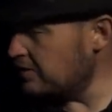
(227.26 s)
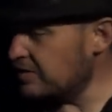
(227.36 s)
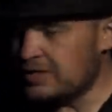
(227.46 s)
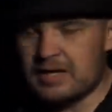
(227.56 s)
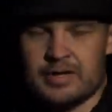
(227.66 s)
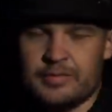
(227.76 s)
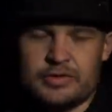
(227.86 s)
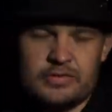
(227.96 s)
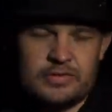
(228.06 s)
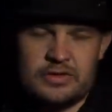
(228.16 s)
do it. It's not a
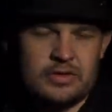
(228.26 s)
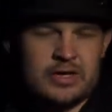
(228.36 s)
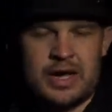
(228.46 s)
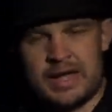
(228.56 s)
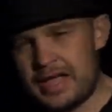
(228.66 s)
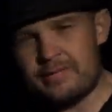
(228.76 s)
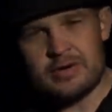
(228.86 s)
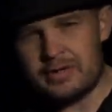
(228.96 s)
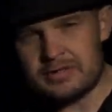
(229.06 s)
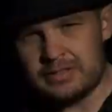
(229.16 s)
commercial for Sony. I am an
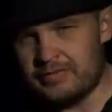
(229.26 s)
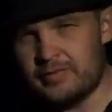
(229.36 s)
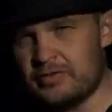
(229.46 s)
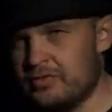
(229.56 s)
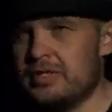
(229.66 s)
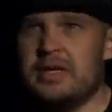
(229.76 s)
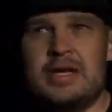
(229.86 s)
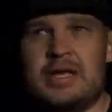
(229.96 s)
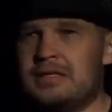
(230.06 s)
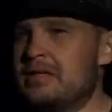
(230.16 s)
artisan of imagery.
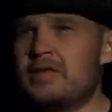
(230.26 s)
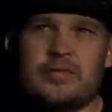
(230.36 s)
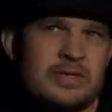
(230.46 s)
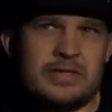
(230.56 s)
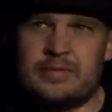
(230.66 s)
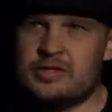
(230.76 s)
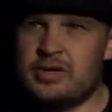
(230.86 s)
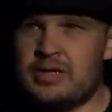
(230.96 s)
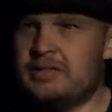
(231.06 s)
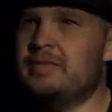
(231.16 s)
That's not the reason I'm
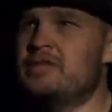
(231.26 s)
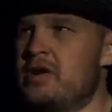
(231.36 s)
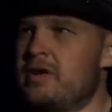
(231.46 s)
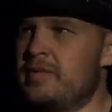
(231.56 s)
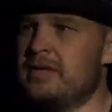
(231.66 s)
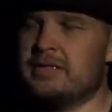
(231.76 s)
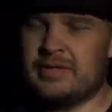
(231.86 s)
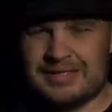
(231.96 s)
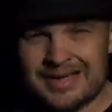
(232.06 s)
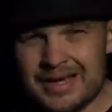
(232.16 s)
sharing this. I'm sharing it because I'm
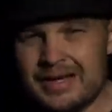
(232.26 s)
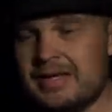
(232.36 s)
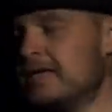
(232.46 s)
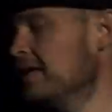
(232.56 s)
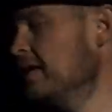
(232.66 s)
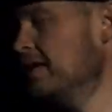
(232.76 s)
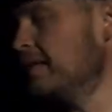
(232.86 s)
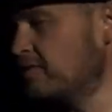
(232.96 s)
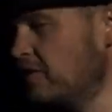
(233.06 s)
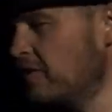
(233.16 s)
excited, and
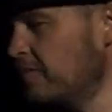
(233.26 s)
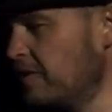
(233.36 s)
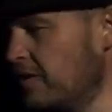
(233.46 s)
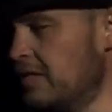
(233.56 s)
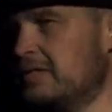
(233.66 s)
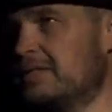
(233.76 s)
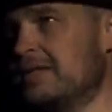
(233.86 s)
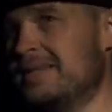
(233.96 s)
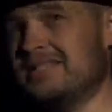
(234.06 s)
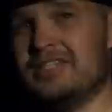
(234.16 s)
I'm sharing it because
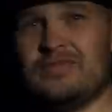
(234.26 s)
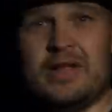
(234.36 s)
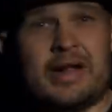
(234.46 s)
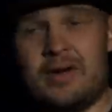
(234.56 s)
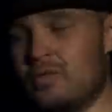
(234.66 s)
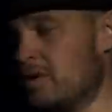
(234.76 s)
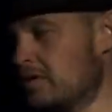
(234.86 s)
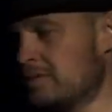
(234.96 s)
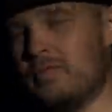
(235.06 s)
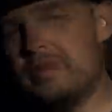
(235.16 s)
it just flat out
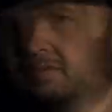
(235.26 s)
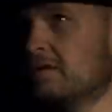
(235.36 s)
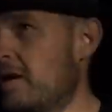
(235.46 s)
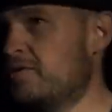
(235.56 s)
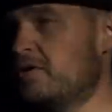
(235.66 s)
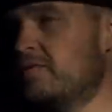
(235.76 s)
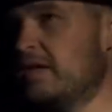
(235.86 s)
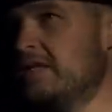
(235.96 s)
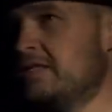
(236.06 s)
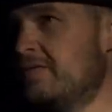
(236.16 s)
works. Uh, I'm shooting with
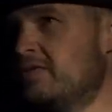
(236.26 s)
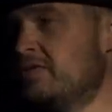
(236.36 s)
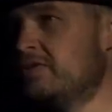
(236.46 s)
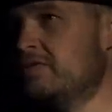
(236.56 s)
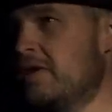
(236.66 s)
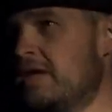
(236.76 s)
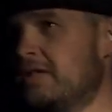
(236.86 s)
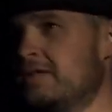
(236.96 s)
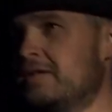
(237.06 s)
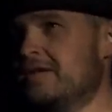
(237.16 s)
A7 II
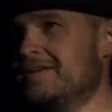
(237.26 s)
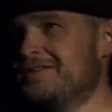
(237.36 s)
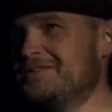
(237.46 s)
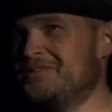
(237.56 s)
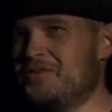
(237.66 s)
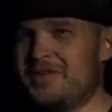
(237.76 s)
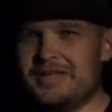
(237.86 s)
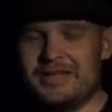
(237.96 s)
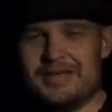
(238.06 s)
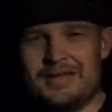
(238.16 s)
and the
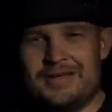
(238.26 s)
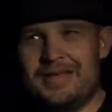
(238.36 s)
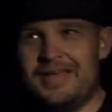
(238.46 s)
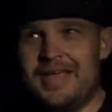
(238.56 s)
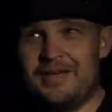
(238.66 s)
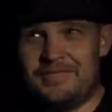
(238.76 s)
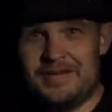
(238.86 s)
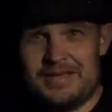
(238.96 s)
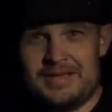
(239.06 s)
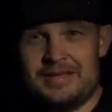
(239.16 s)
Sony
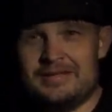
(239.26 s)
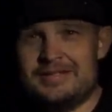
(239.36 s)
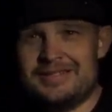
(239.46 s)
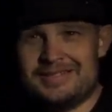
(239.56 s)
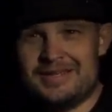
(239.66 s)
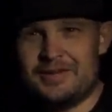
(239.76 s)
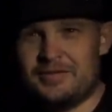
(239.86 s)
FE 16